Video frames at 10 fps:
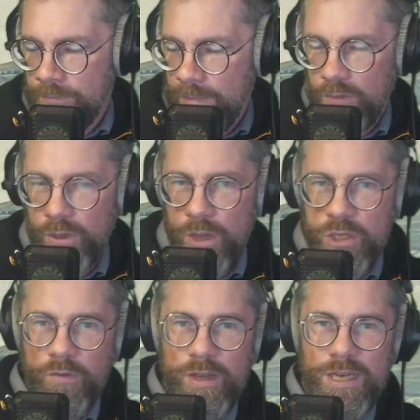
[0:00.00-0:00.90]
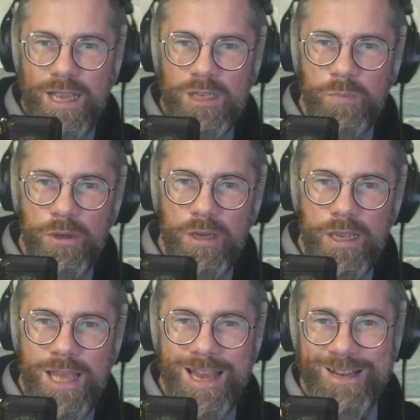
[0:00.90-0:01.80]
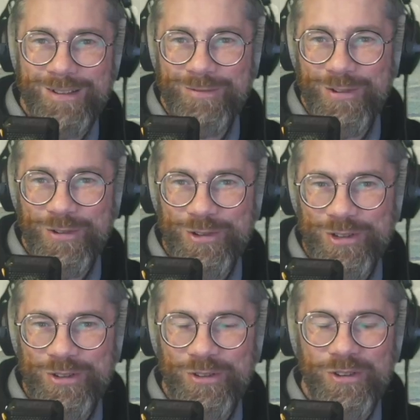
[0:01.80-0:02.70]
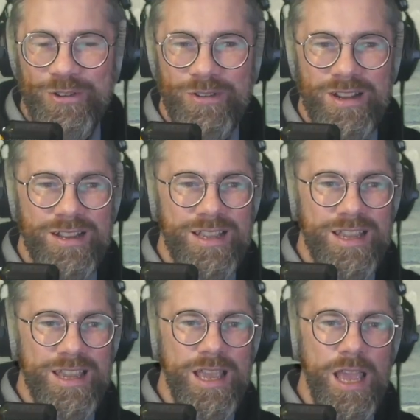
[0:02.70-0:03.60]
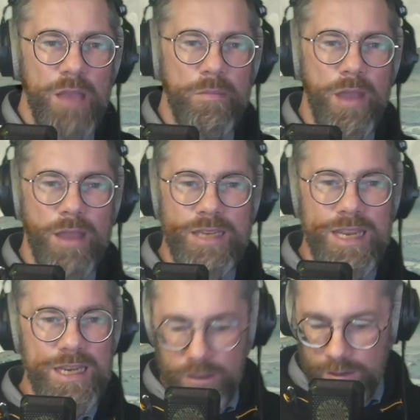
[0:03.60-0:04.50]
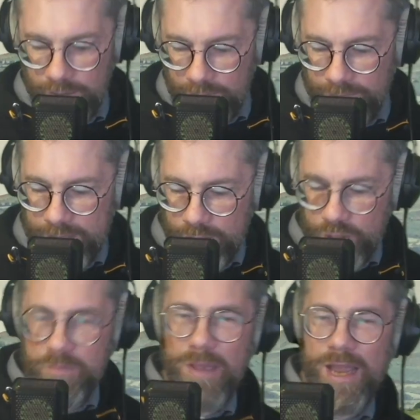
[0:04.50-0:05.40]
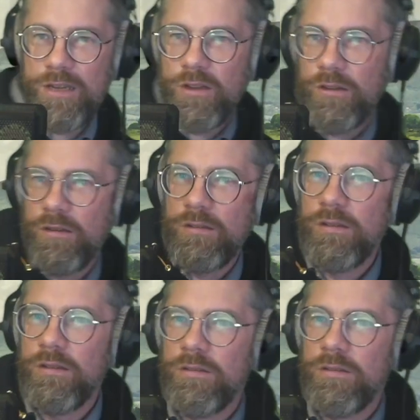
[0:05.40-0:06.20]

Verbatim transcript: philosophy textbook like that, of course, or a diesel fitter's manual. You know,